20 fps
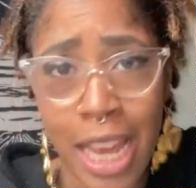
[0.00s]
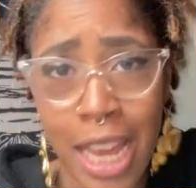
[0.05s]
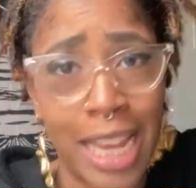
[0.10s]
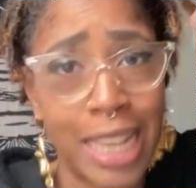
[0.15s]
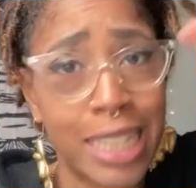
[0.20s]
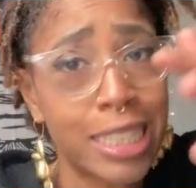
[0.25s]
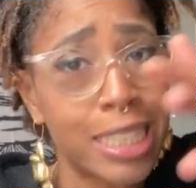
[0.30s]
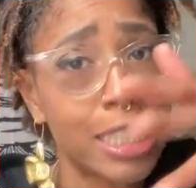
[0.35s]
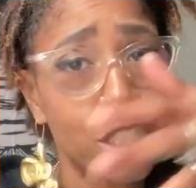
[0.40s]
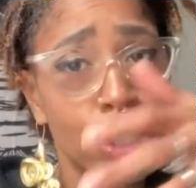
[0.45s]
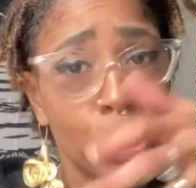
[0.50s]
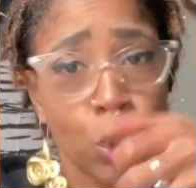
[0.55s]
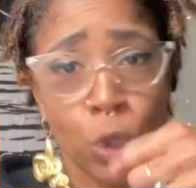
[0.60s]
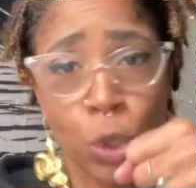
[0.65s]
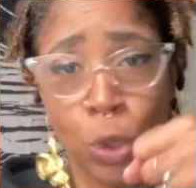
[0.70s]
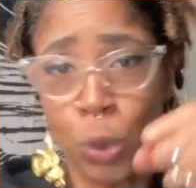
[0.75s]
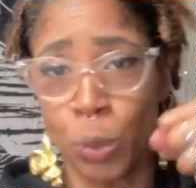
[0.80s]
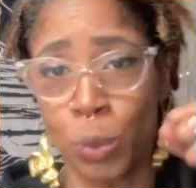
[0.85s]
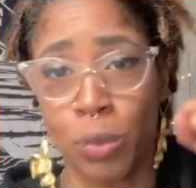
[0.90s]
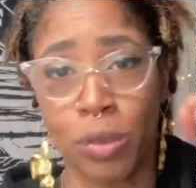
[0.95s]
It
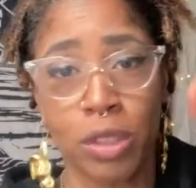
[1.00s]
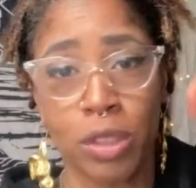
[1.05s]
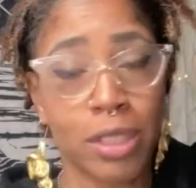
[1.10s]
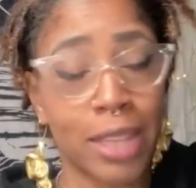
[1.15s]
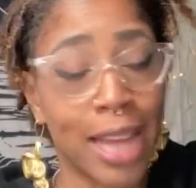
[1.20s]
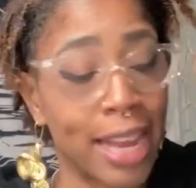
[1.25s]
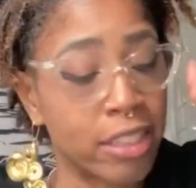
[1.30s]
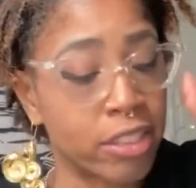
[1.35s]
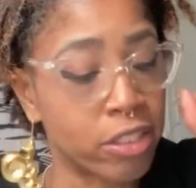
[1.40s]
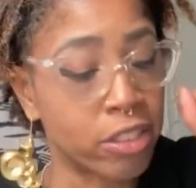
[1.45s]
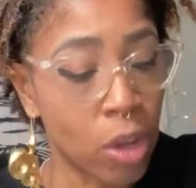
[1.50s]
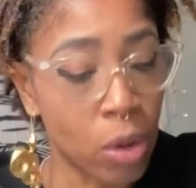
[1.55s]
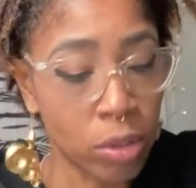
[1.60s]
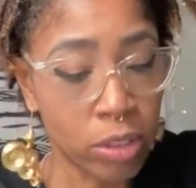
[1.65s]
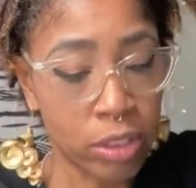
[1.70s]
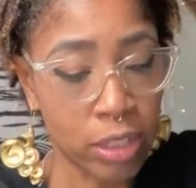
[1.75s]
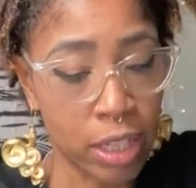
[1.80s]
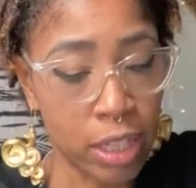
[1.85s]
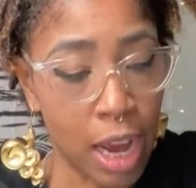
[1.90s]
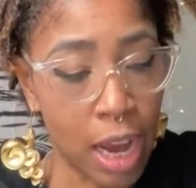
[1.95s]
just like
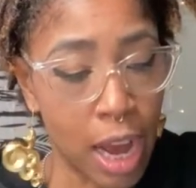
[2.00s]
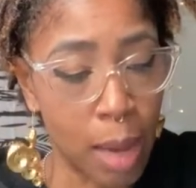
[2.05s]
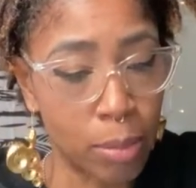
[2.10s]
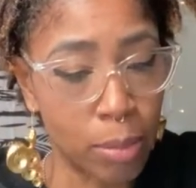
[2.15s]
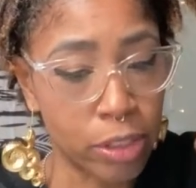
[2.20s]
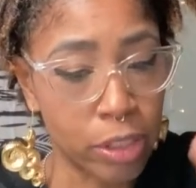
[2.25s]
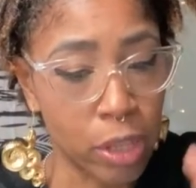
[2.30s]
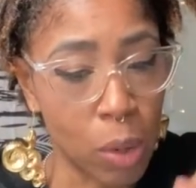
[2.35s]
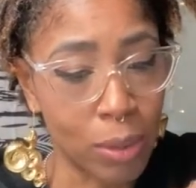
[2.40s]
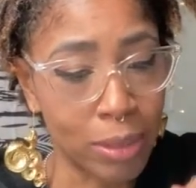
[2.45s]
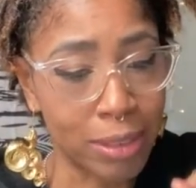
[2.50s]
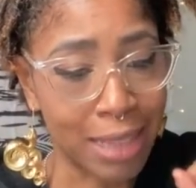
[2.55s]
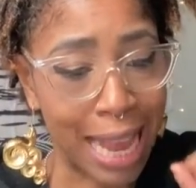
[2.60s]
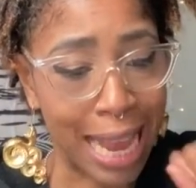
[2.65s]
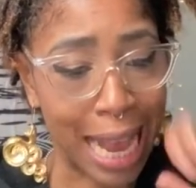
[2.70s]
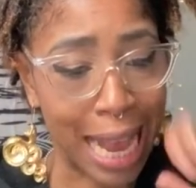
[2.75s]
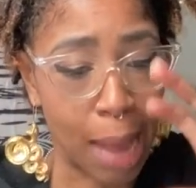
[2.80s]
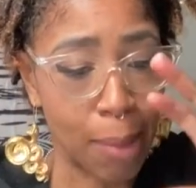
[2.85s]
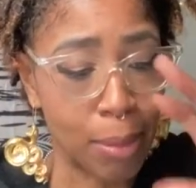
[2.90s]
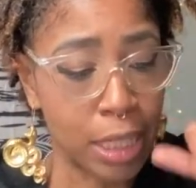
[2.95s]
soaks it up. So it's
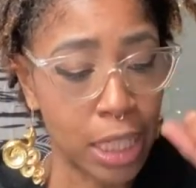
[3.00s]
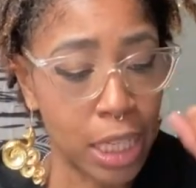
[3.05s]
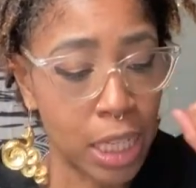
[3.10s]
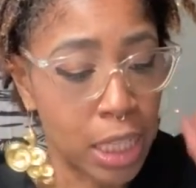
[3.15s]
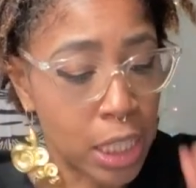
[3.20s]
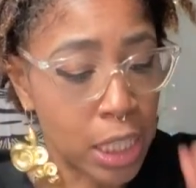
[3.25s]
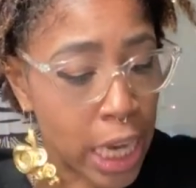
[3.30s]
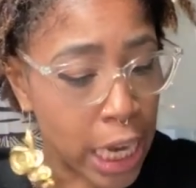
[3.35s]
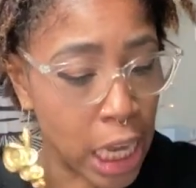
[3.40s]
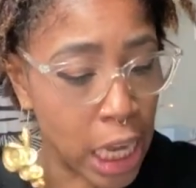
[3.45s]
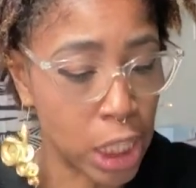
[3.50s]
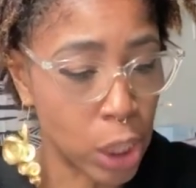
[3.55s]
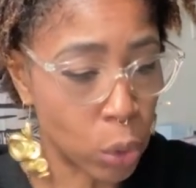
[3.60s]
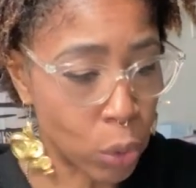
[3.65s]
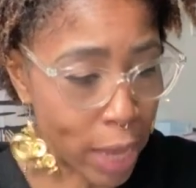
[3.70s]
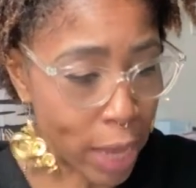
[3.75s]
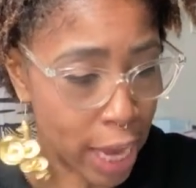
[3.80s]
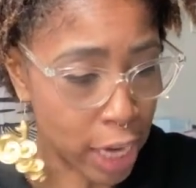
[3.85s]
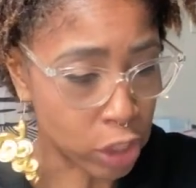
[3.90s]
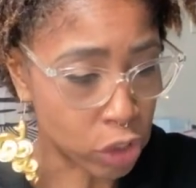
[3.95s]
like I be needing like a
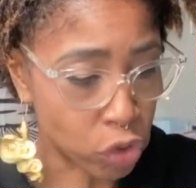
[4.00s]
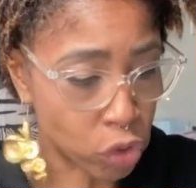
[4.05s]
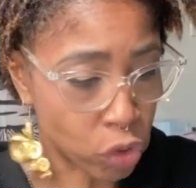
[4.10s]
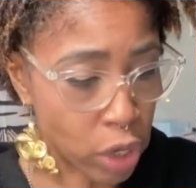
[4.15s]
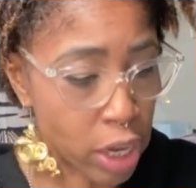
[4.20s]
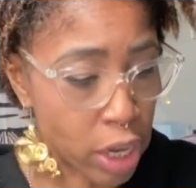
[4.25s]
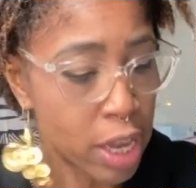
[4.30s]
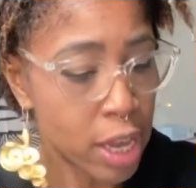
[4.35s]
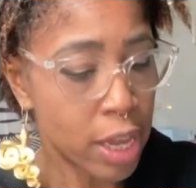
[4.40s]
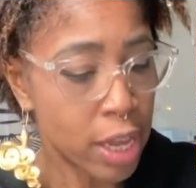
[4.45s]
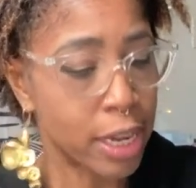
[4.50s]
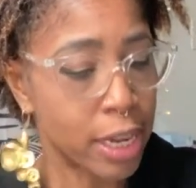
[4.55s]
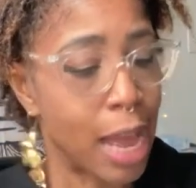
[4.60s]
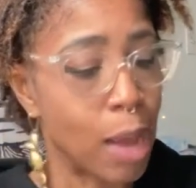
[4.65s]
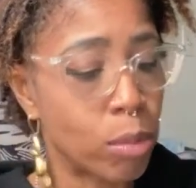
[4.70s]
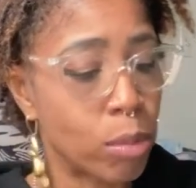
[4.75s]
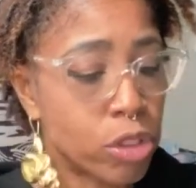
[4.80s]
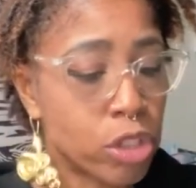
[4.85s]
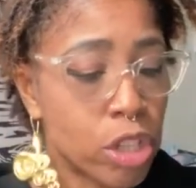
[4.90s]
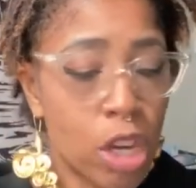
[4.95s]
little extra.
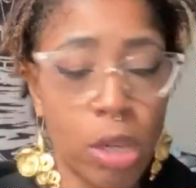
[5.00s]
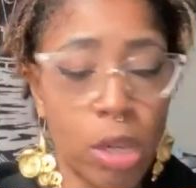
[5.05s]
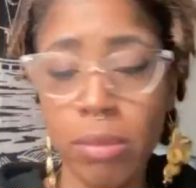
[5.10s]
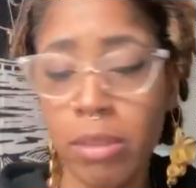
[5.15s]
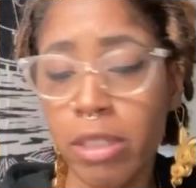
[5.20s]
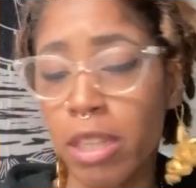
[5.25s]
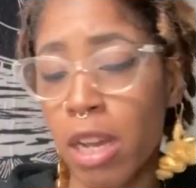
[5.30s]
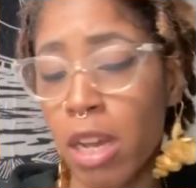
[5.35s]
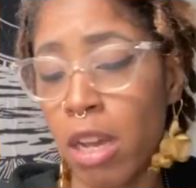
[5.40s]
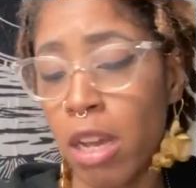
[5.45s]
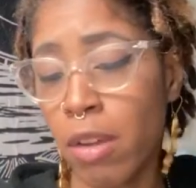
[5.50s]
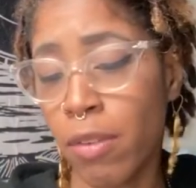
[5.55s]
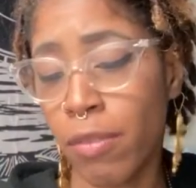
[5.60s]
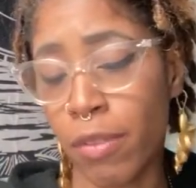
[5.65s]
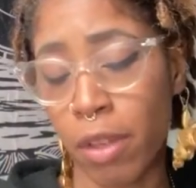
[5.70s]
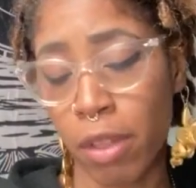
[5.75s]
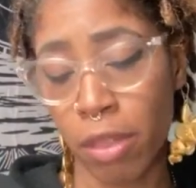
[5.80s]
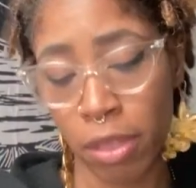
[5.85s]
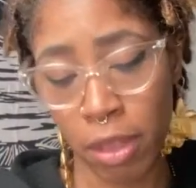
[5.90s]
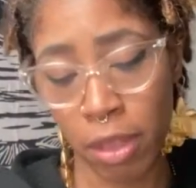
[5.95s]
Now in terms
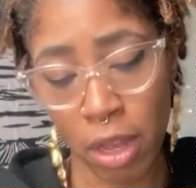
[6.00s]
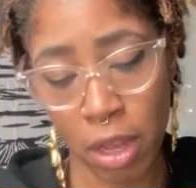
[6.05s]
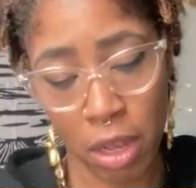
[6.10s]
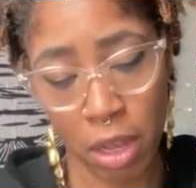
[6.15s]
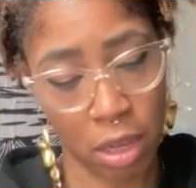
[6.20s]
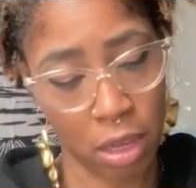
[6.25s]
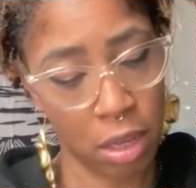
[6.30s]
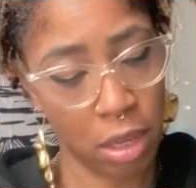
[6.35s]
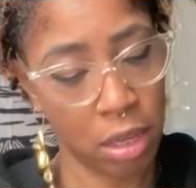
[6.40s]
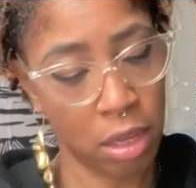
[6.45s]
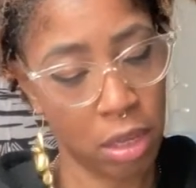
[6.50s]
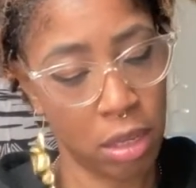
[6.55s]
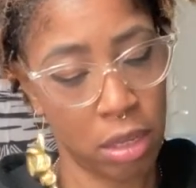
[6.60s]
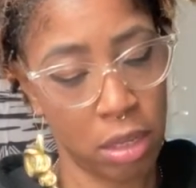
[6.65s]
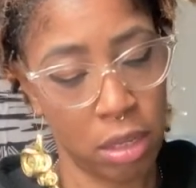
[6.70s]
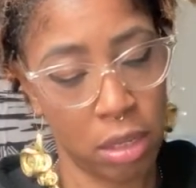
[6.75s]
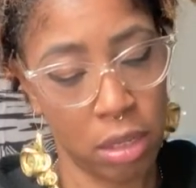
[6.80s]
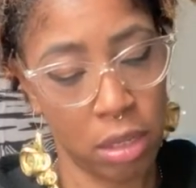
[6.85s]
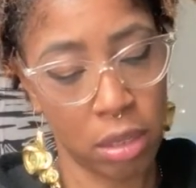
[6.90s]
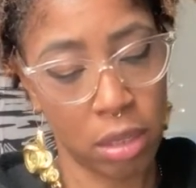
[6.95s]
of the
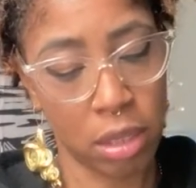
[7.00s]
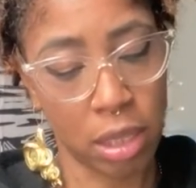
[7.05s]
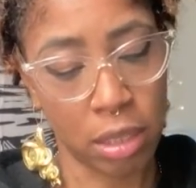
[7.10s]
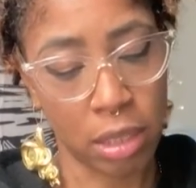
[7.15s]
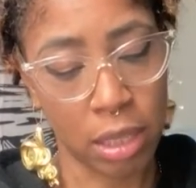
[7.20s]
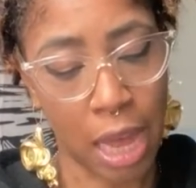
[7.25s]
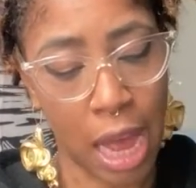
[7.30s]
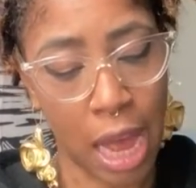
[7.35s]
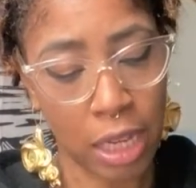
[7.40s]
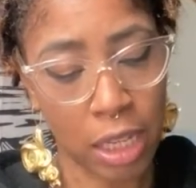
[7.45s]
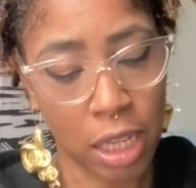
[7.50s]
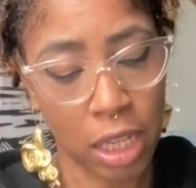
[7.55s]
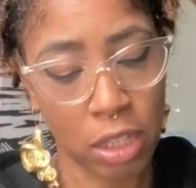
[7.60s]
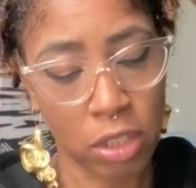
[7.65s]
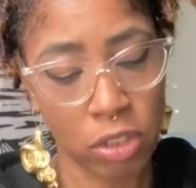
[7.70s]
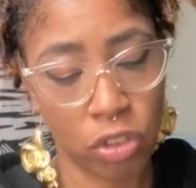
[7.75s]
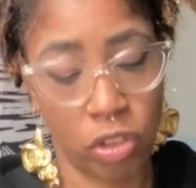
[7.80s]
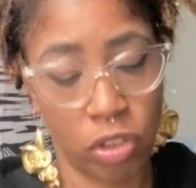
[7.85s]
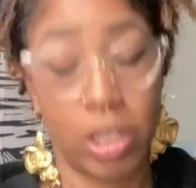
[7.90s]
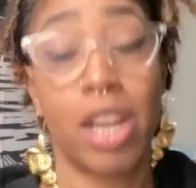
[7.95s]

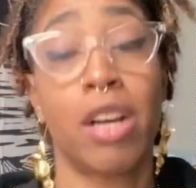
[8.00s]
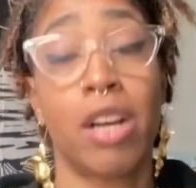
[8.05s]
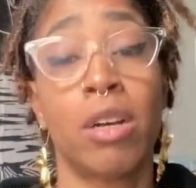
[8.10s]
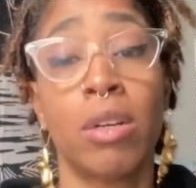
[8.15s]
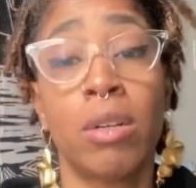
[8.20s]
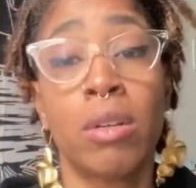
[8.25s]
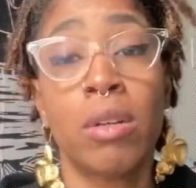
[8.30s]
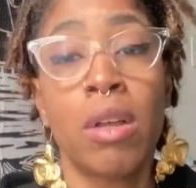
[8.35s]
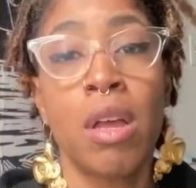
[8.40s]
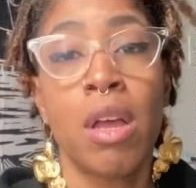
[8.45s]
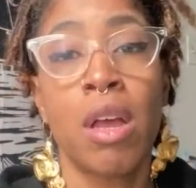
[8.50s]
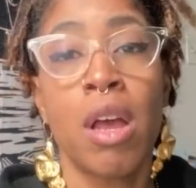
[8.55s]
locking gel,